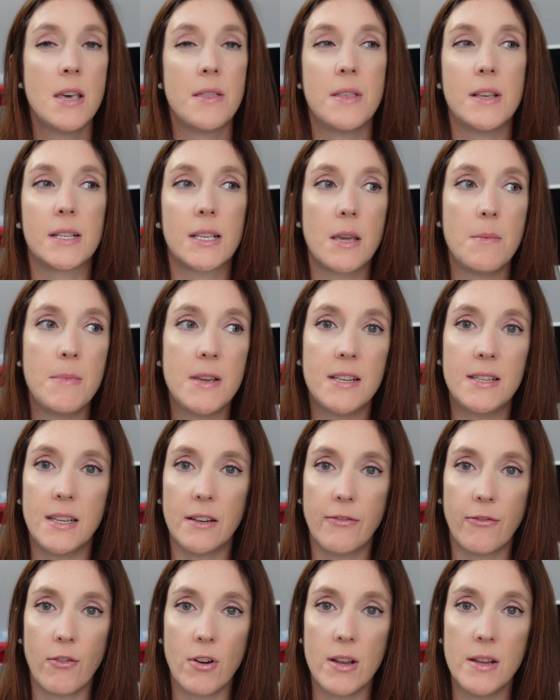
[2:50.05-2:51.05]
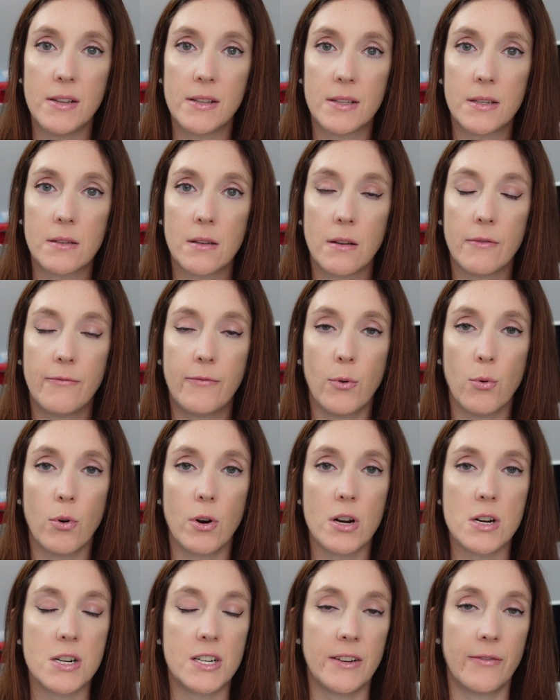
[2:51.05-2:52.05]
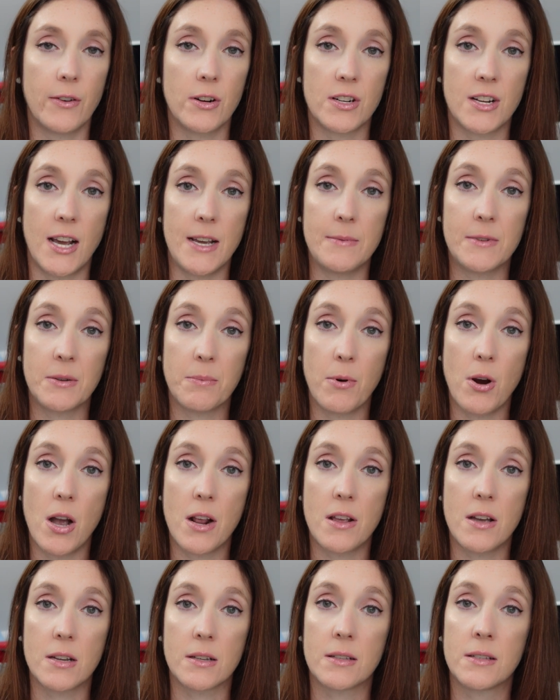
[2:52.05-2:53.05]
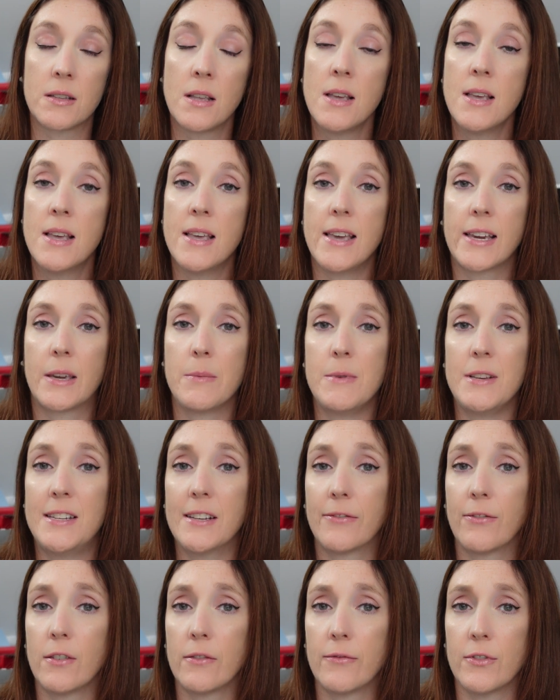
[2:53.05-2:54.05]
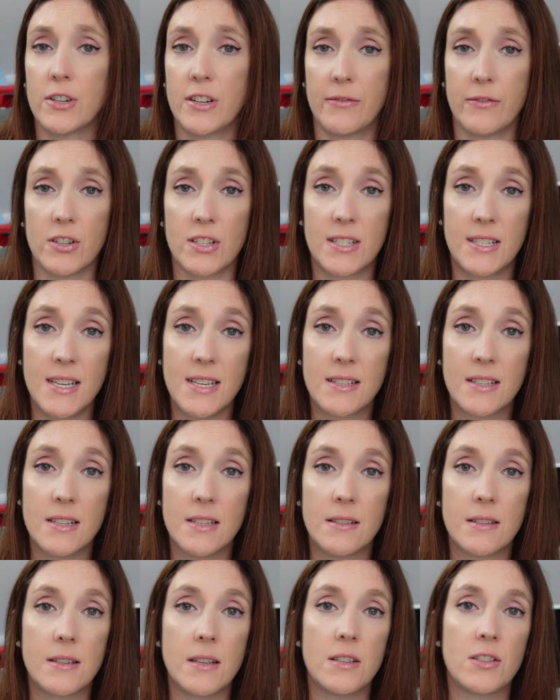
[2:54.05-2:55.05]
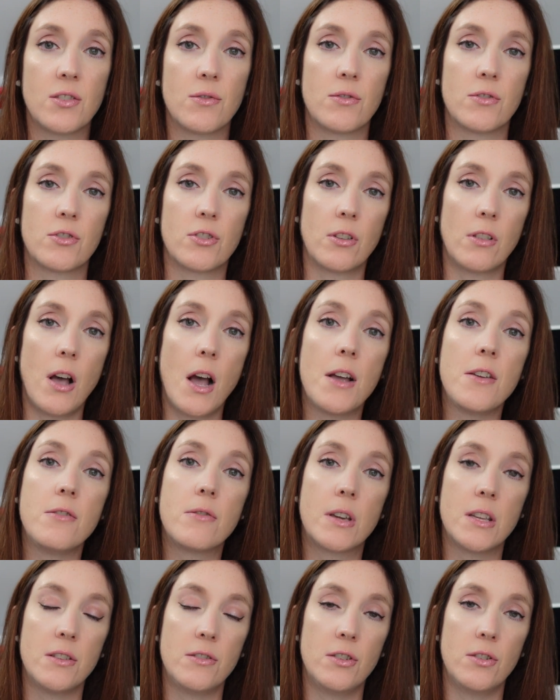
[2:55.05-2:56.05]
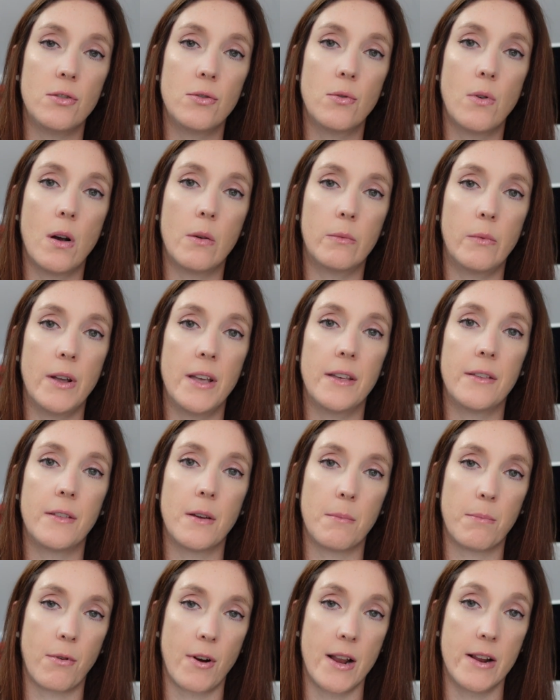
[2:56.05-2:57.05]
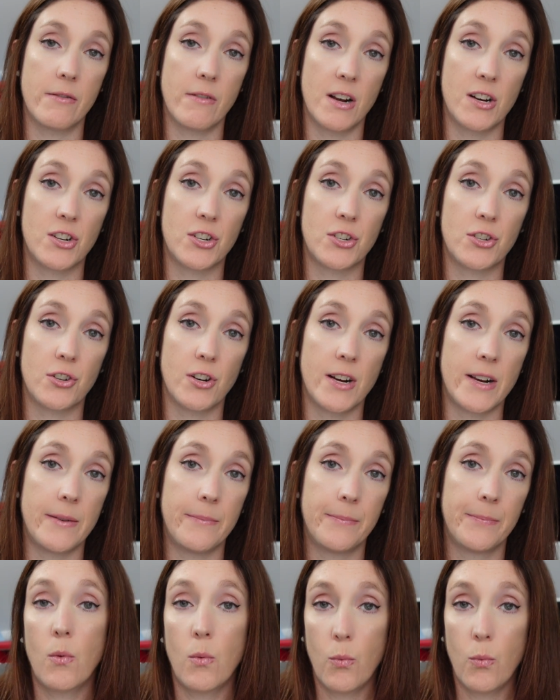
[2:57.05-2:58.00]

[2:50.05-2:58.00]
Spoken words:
This can be different for different types of products. It can be different for different seasons. So there's a lot you can do with brand registry.